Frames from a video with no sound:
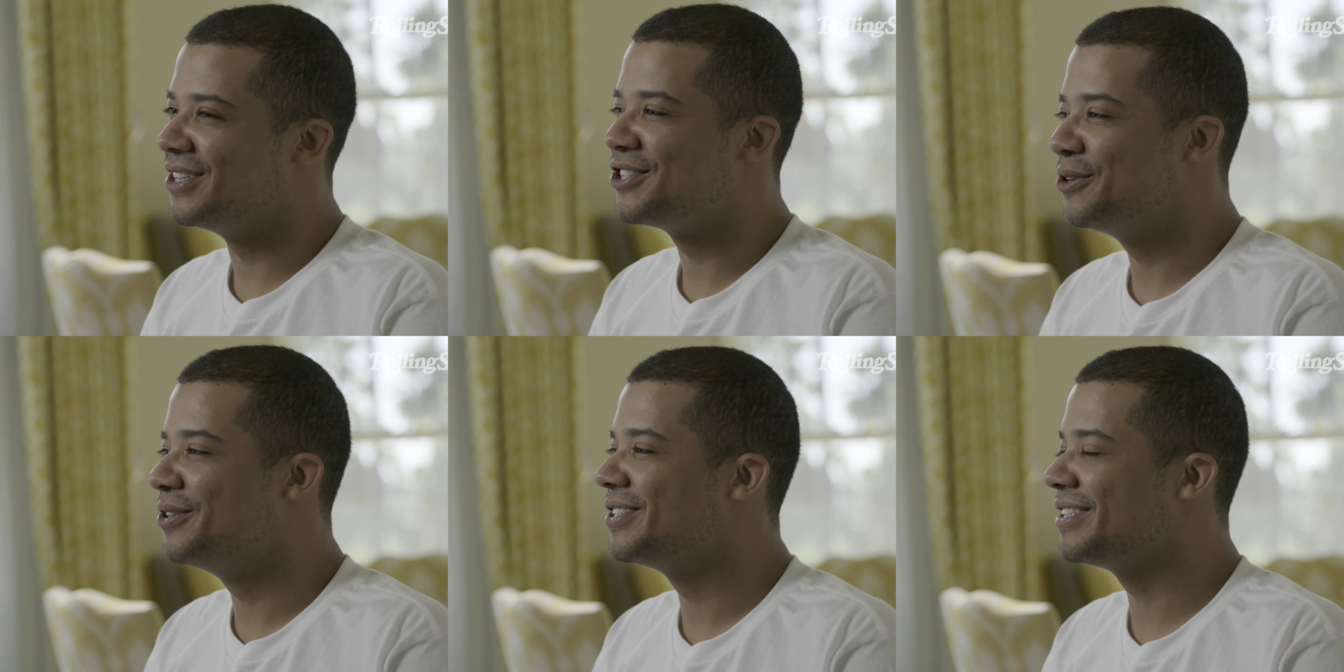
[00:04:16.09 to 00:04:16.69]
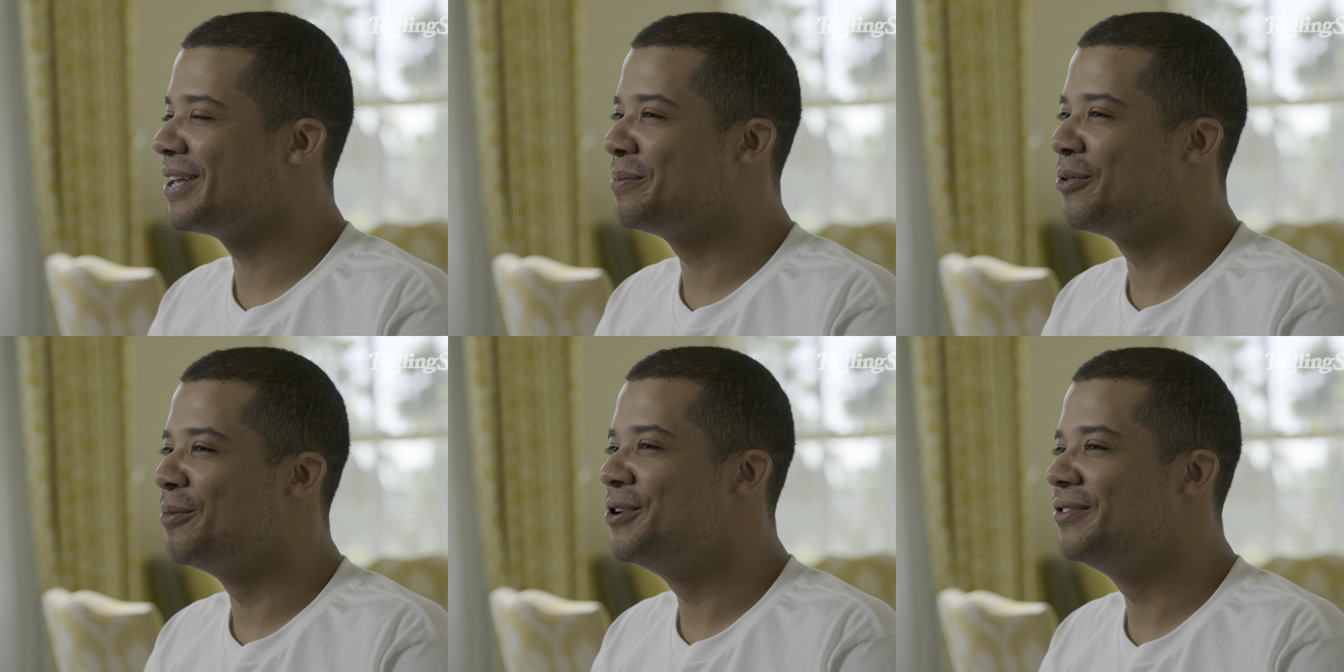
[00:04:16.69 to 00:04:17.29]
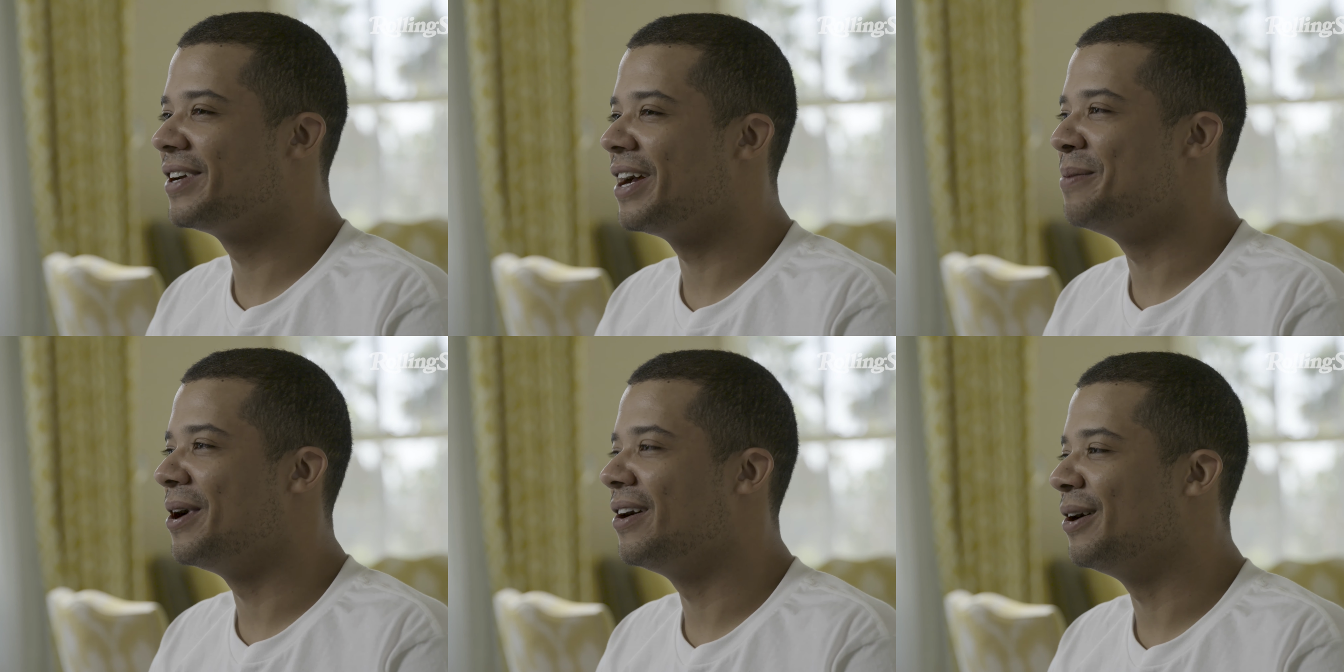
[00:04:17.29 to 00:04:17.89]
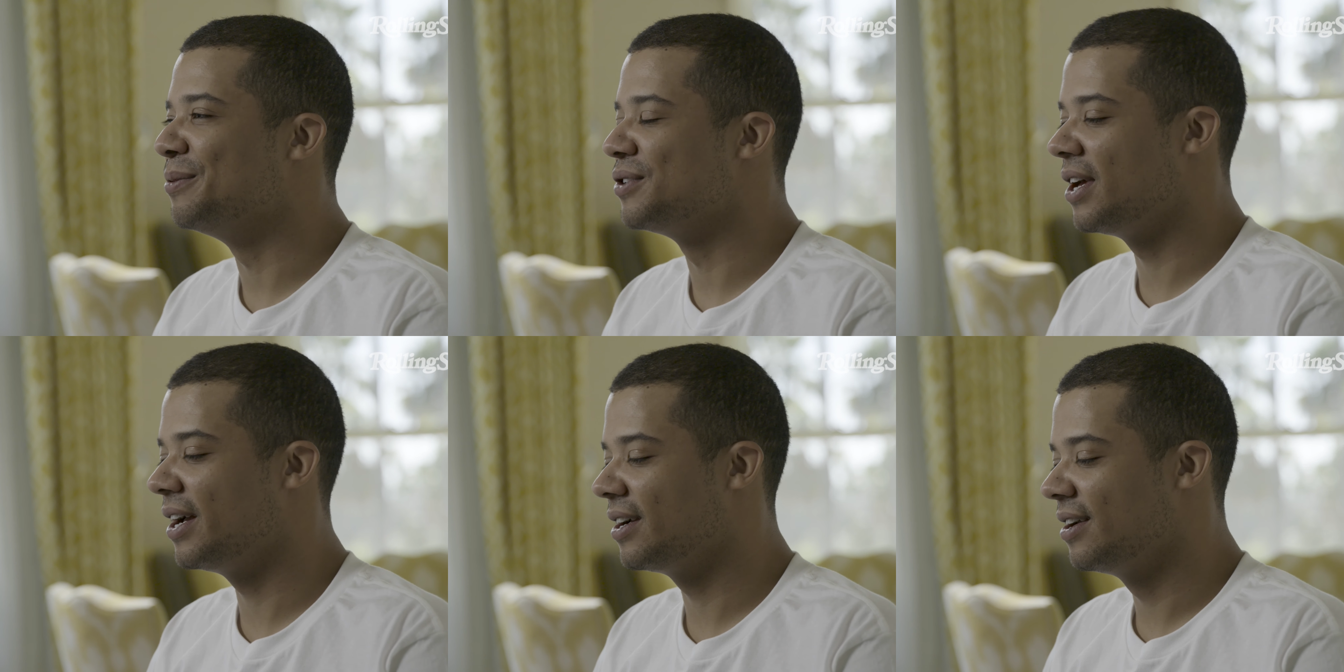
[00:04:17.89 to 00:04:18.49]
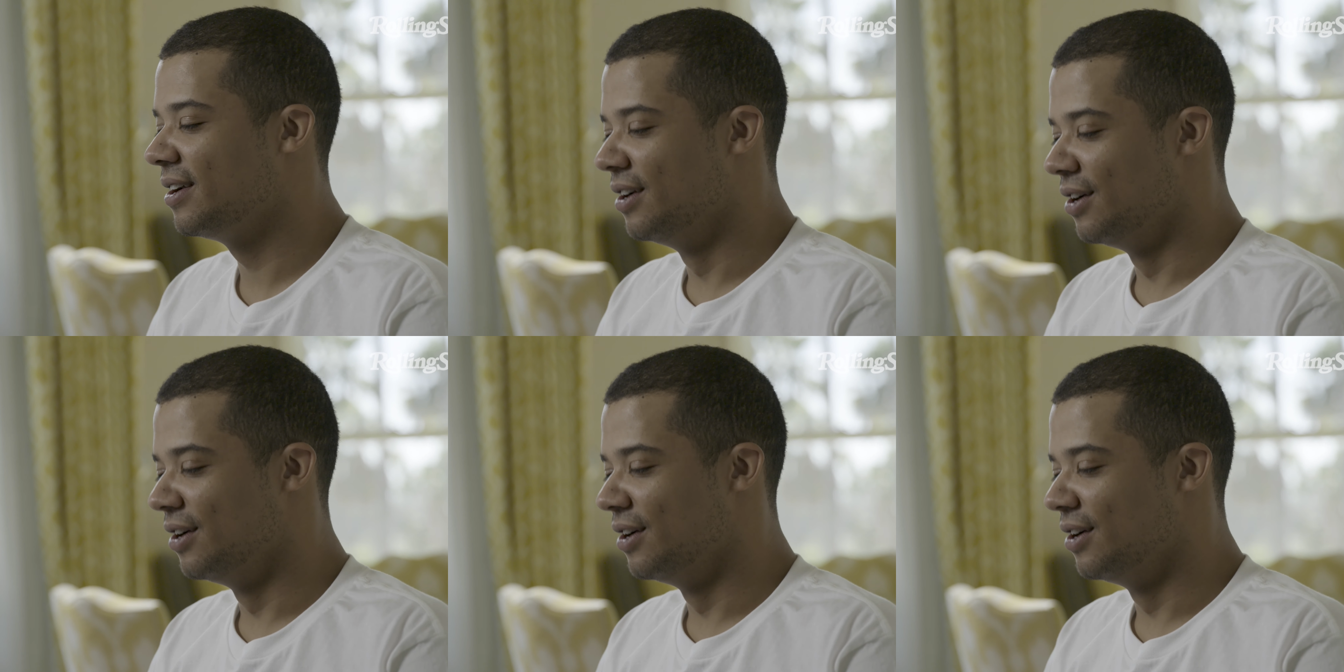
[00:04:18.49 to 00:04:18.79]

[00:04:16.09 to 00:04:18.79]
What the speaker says: As soon as the Deadpool movie came out, I was like,